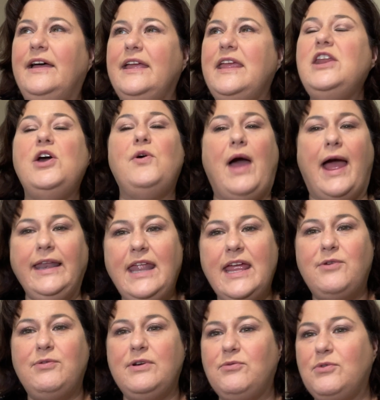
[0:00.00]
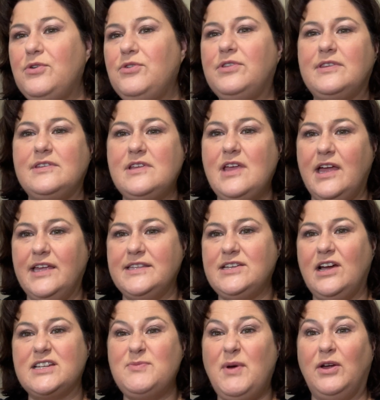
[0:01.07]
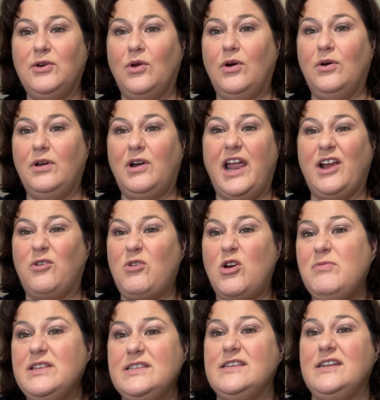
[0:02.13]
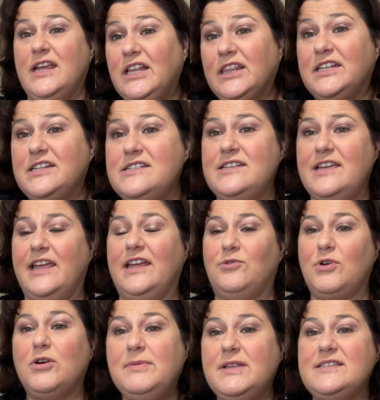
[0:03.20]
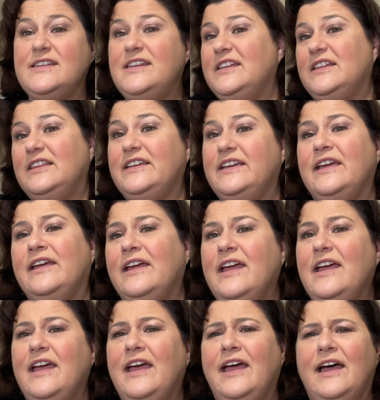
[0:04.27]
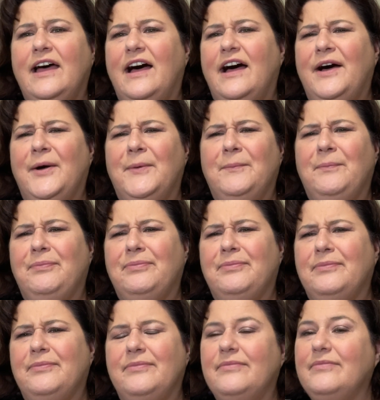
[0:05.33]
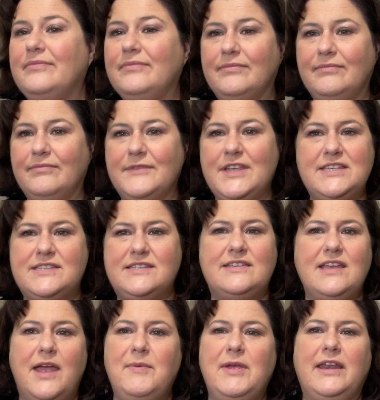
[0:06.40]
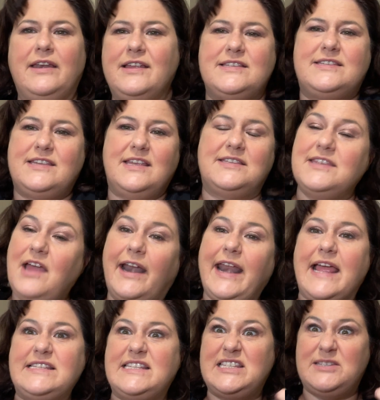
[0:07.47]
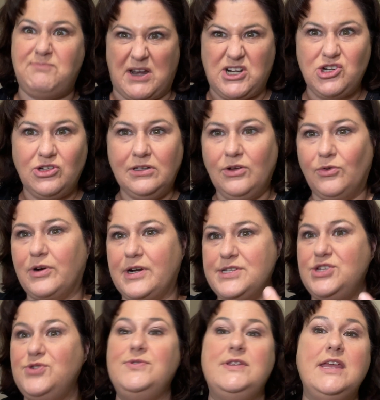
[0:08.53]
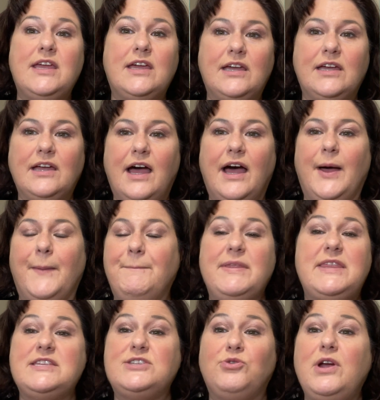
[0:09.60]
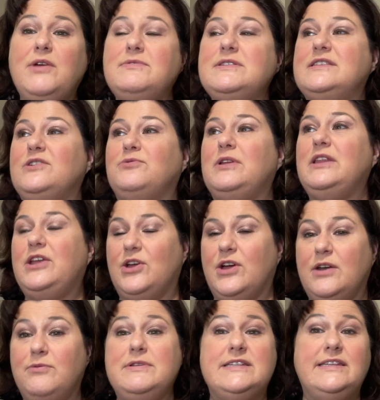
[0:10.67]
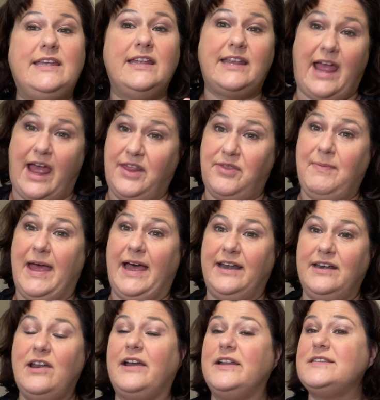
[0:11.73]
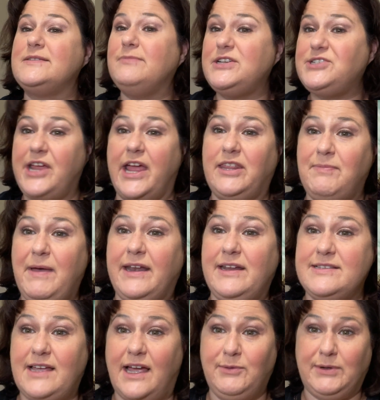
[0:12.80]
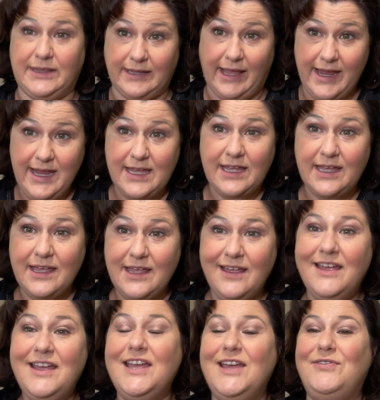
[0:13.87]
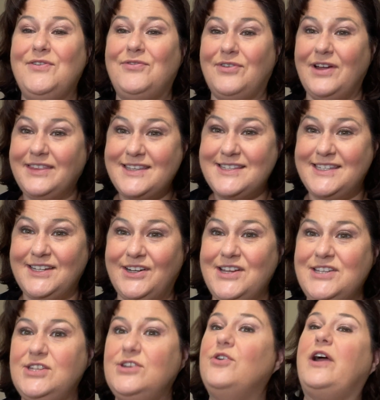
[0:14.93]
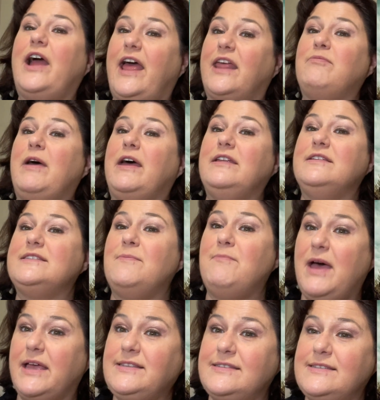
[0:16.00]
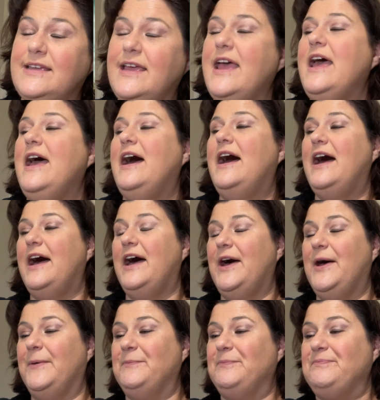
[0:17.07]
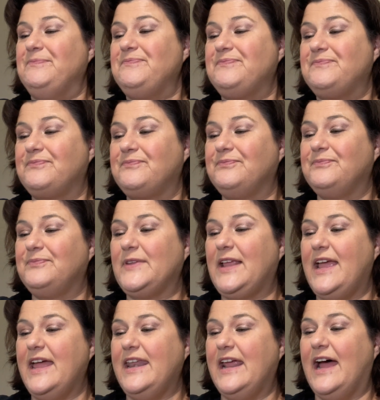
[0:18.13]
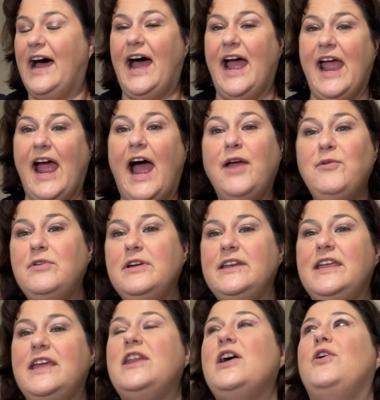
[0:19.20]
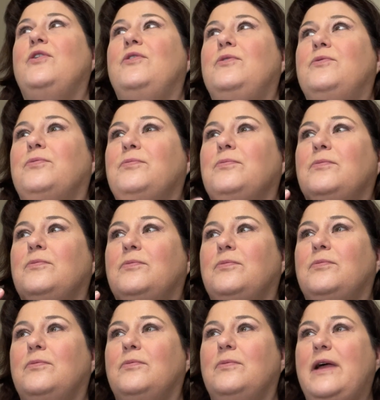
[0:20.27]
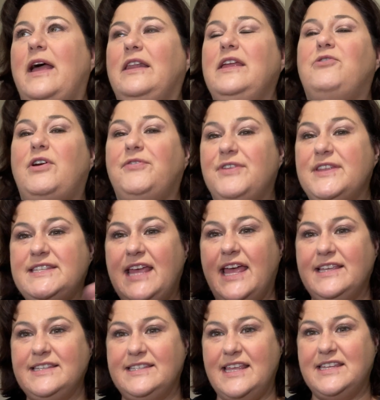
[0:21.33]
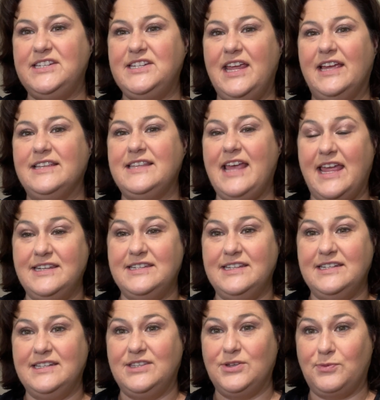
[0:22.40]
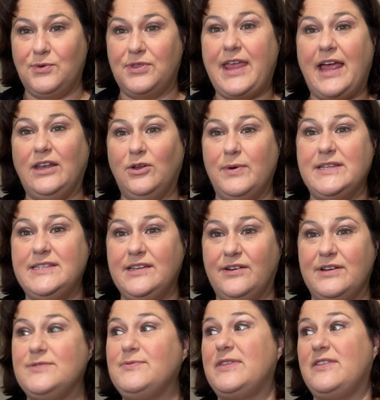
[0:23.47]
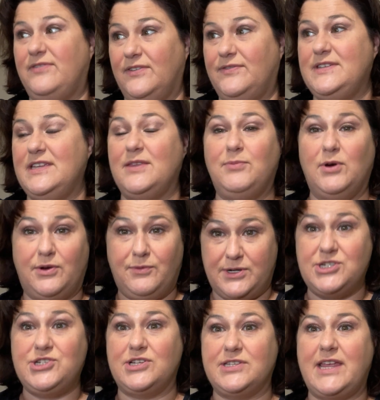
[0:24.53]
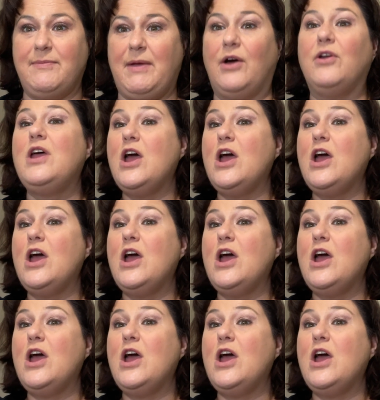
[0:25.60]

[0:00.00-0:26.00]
you know, I like when Ruth uh, talks about like Romans in England and Romans in Italy um, is, I mean, it's, it's not as special or as unique um, but the story was still really good. We did get Cathbad, not as much Cathbad as I would like. If you've read the series, you know Cathbad is the best. Um, and I, I would, you know, Elly Griffiths has says she has ended the Ruth Galloway series with the 15th book, which just came out.